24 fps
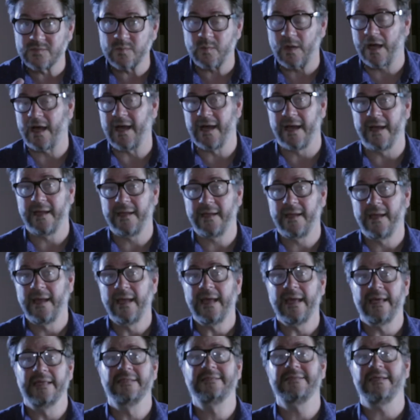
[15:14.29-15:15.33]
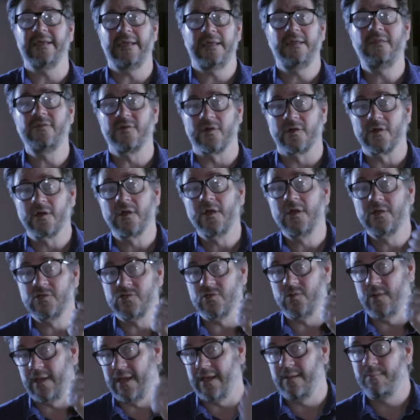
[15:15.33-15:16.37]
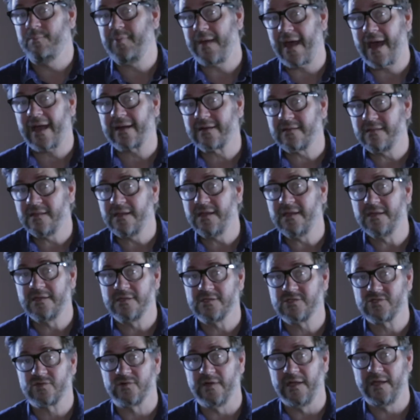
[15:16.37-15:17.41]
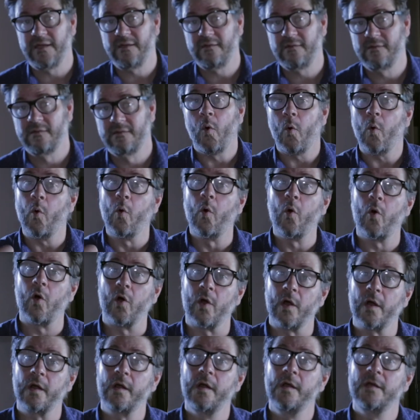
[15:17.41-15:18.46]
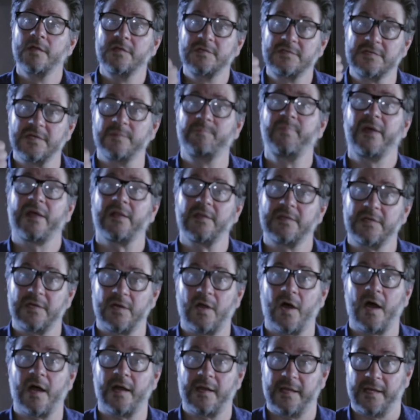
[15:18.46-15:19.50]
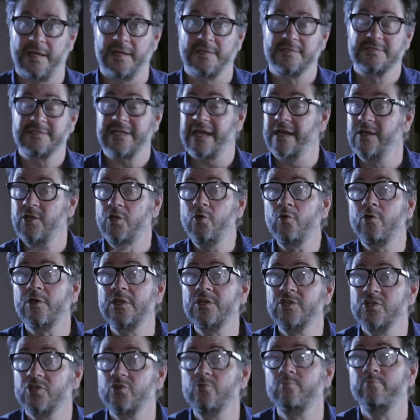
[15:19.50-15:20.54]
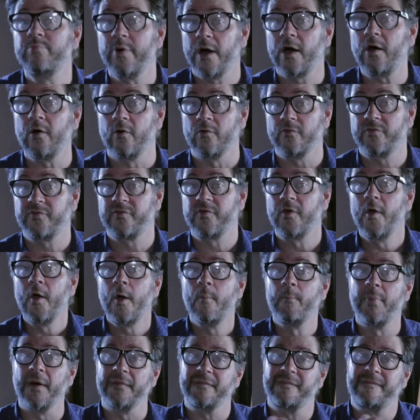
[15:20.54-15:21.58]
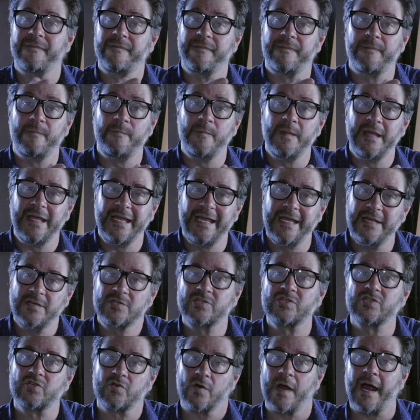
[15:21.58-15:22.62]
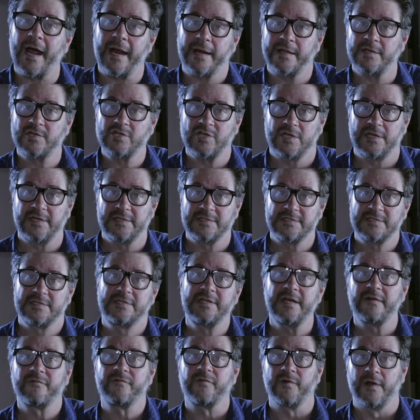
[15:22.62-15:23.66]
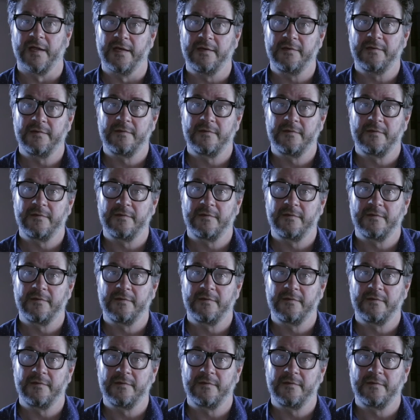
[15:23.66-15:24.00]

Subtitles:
why. It's either to impact the industry or to build an audience. And you can do both, but each strategy is different,